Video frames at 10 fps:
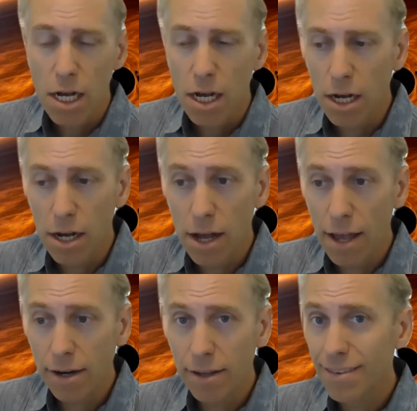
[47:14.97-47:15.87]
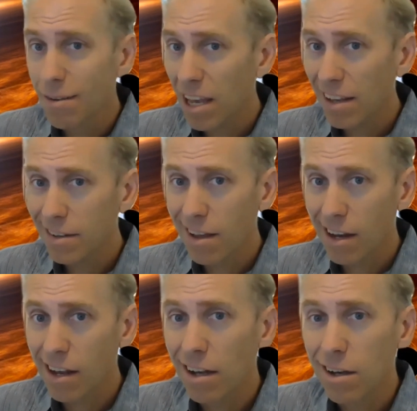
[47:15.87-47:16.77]
And in some cases
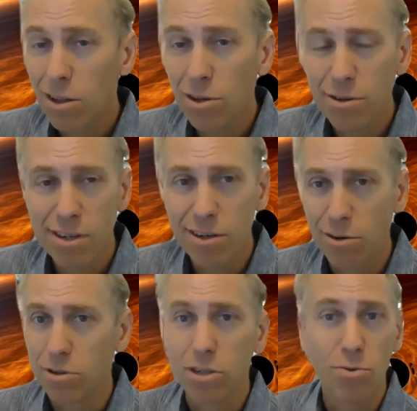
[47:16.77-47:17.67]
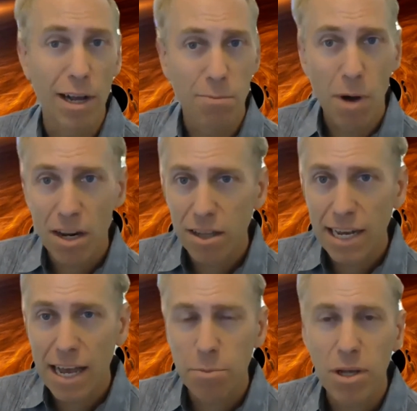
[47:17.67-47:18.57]
that can include, direct
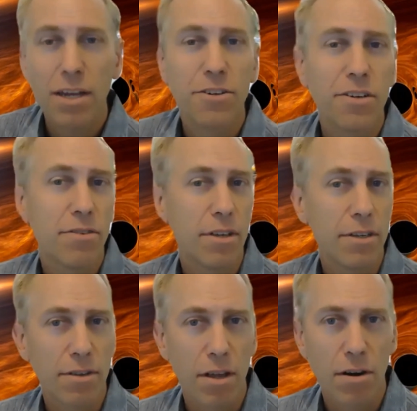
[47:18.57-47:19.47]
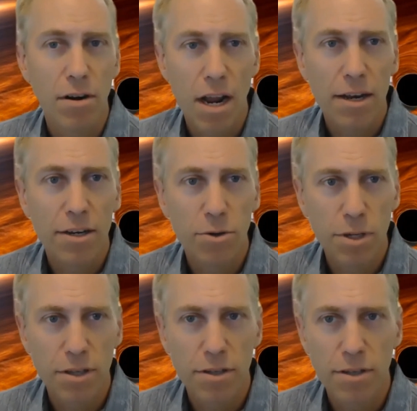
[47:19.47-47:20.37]
modeling applications, things that are not
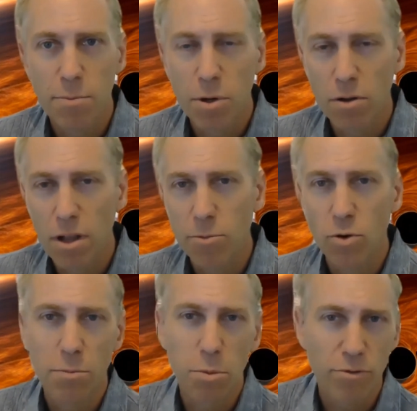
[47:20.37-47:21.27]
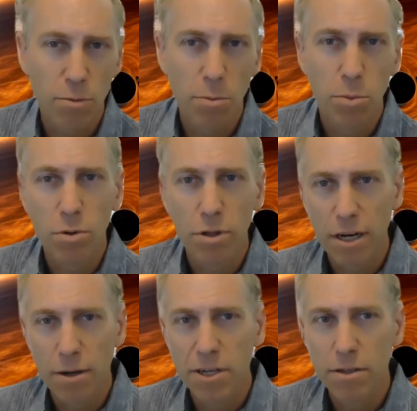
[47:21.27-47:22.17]
doing the typical, I'm going to perform a Boolean,
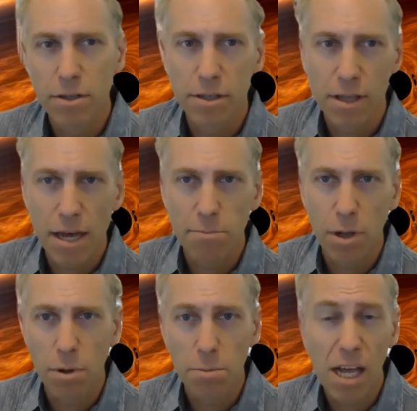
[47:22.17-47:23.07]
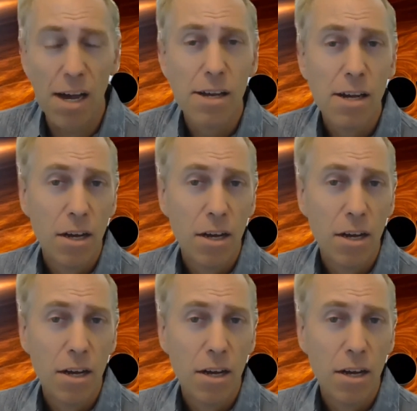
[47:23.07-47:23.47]
I'm going to do this, that, blah, blah, blah.